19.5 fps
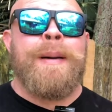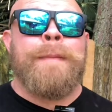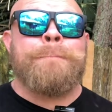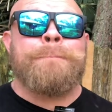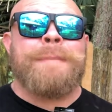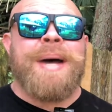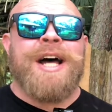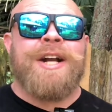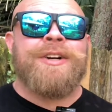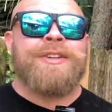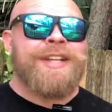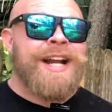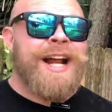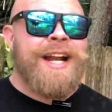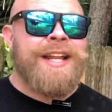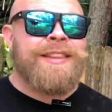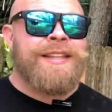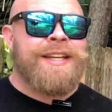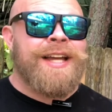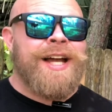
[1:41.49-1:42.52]
better than
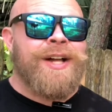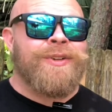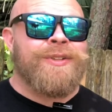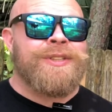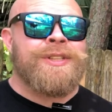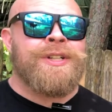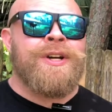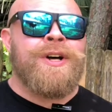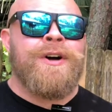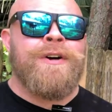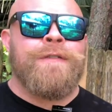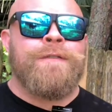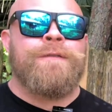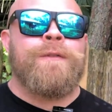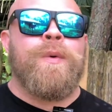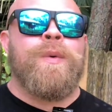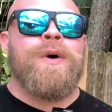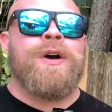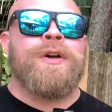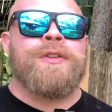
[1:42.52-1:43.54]
anything else
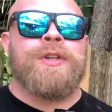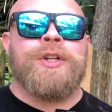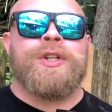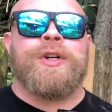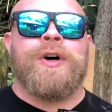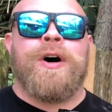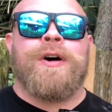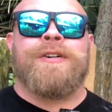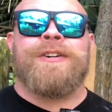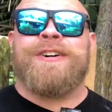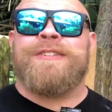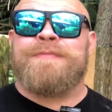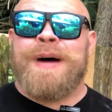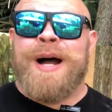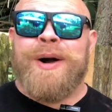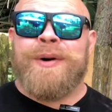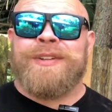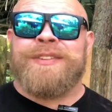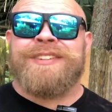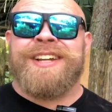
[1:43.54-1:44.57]
for the genre of
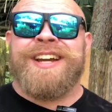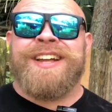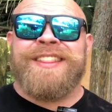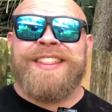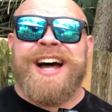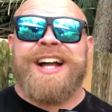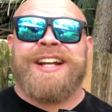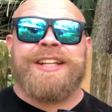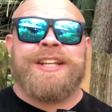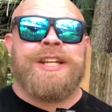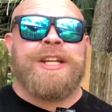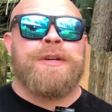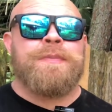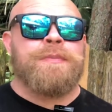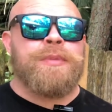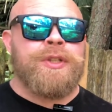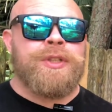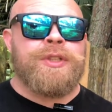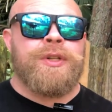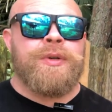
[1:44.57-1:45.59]
powerlifting that he
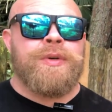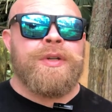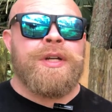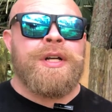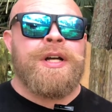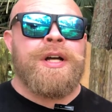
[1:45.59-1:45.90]
pursued.